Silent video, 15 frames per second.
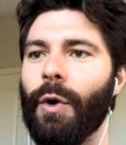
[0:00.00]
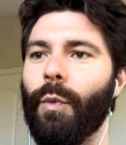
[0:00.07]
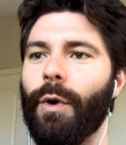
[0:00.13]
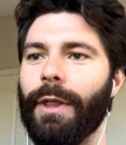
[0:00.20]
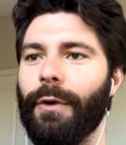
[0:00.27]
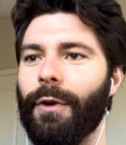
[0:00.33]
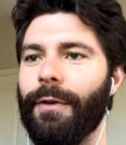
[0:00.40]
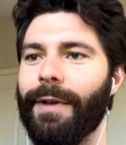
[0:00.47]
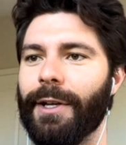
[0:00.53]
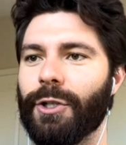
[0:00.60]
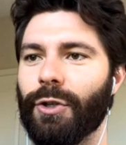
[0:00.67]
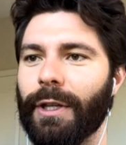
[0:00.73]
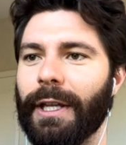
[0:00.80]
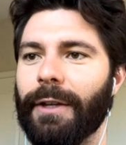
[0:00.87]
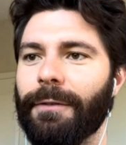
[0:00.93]
where they would
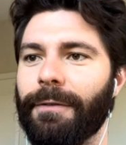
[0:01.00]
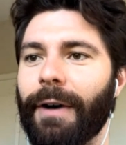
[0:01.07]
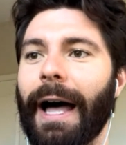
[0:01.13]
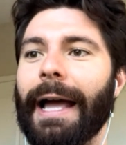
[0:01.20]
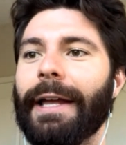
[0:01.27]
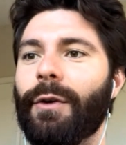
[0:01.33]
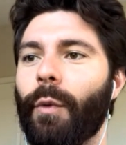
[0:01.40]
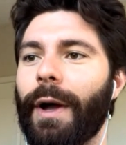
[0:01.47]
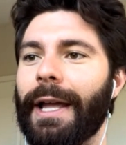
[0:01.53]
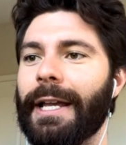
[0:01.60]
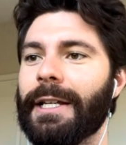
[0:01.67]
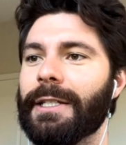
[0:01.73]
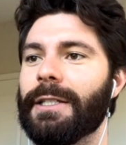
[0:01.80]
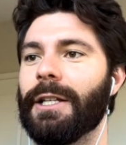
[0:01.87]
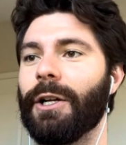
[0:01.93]
eventually find
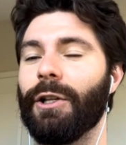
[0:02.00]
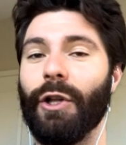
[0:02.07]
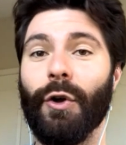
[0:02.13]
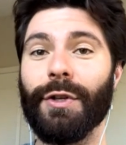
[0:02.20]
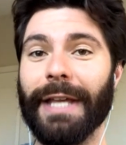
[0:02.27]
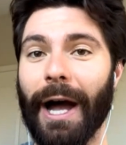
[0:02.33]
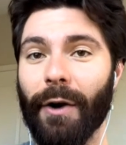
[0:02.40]
ways to close